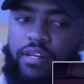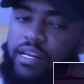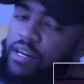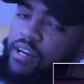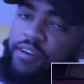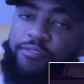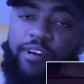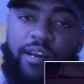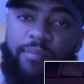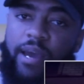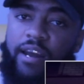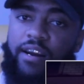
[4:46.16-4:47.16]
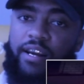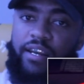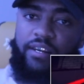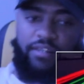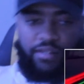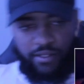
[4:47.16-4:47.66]
it don't even fucking matter, I
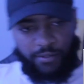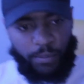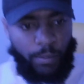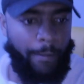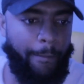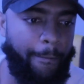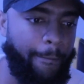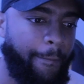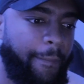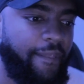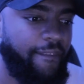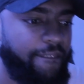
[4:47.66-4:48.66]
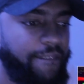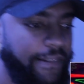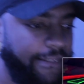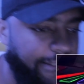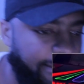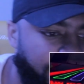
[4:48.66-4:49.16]
guess. Problem with a dog,
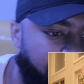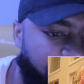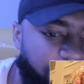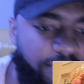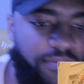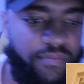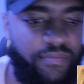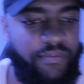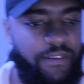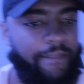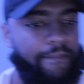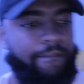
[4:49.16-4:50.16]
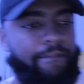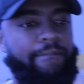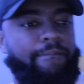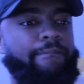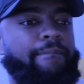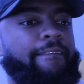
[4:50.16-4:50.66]
then start it. Any bitch is
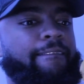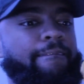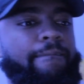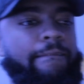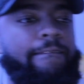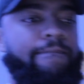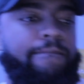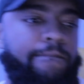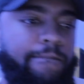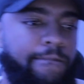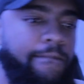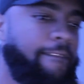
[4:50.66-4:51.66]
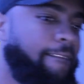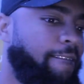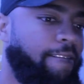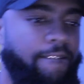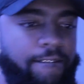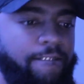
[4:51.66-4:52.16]
bitter, I'ma send them to an
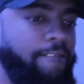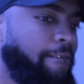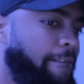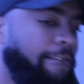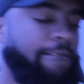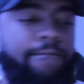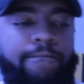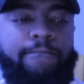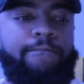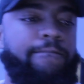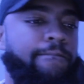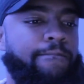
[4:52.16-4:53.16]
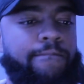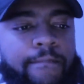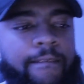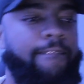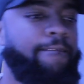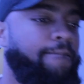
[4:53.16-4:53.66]
orphan. I don't pay attention, you
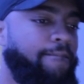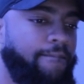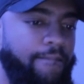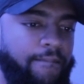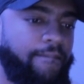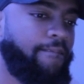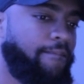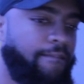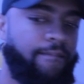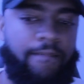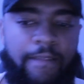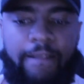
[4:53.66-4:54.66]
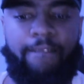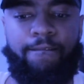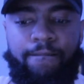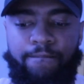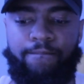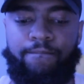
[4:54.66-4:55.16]
an undercover hater. I
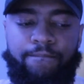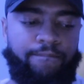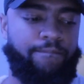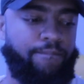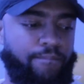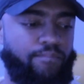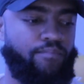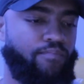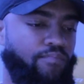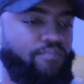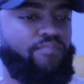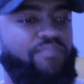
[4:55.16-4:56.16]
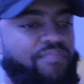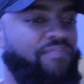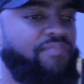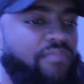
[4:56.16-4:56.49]
got that pressure, you gon' fight for money